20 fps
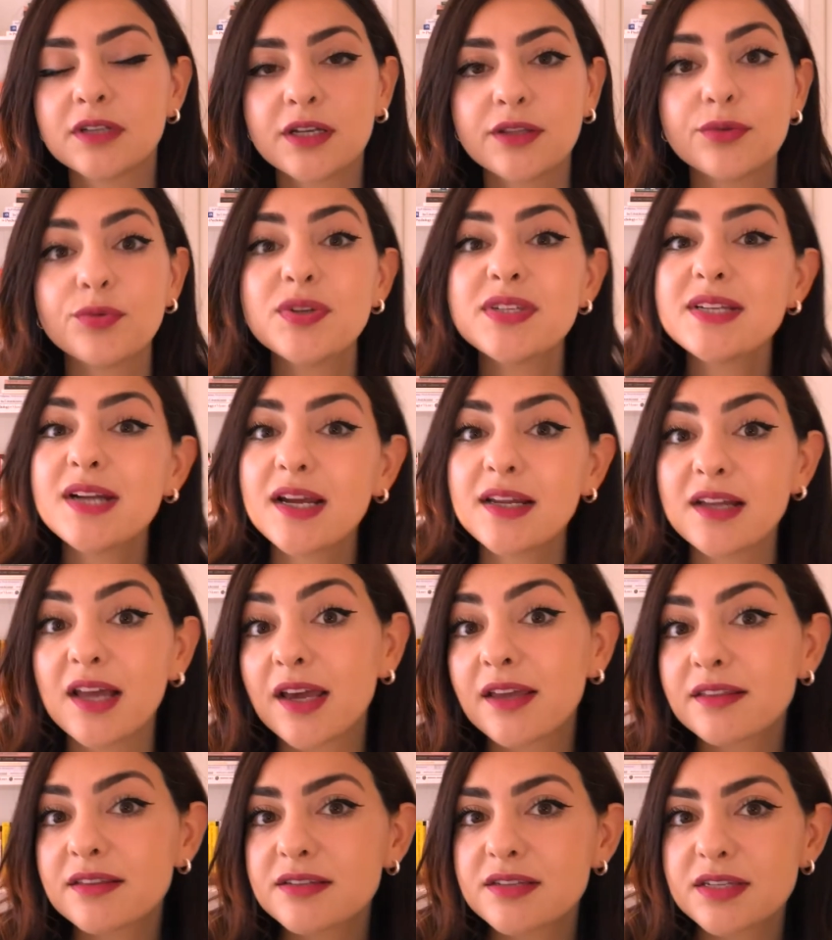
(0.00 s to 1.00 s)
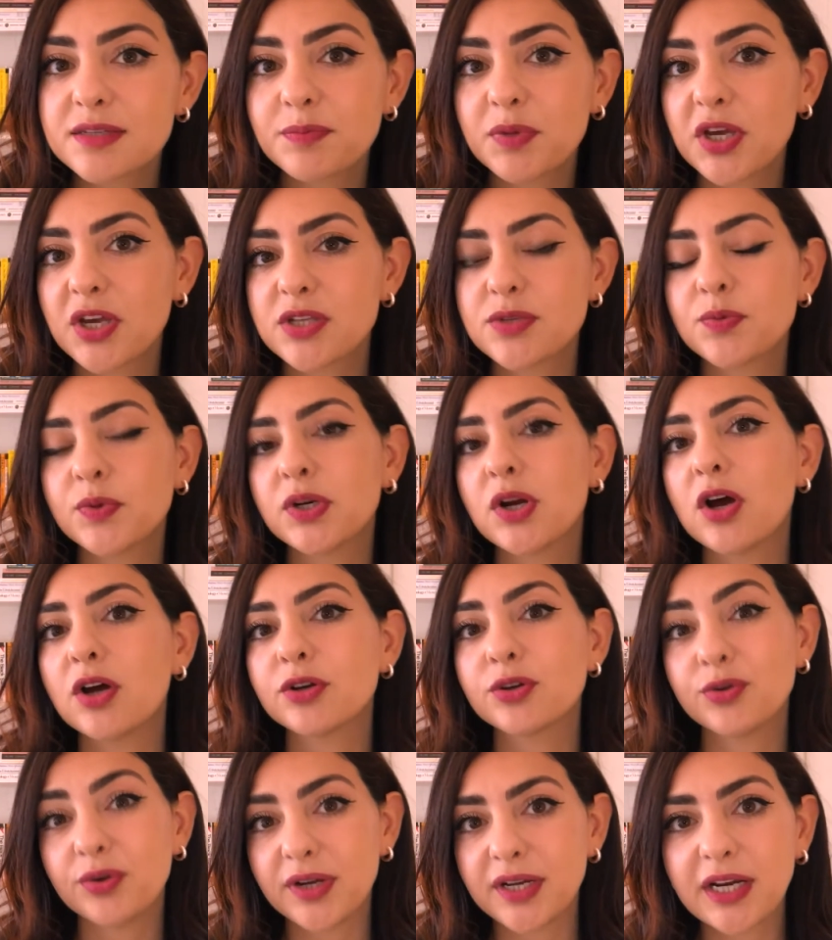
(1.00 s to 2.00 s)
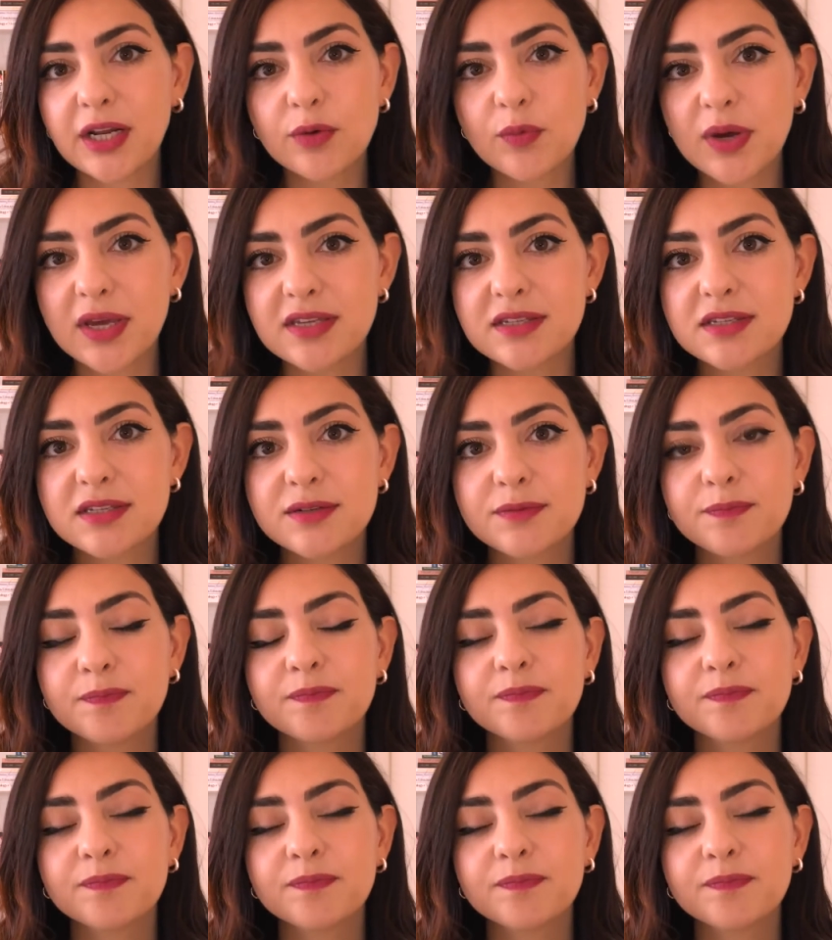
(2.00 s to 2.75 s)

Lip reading: The reason I like this is because we're not creating waste.